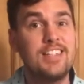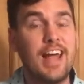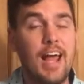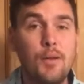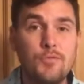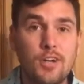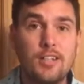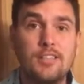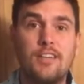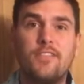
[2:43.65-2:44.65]
His
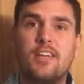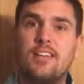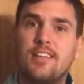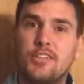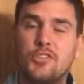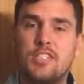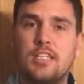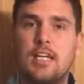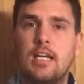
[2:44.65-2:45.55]
abstract stuff is interesting,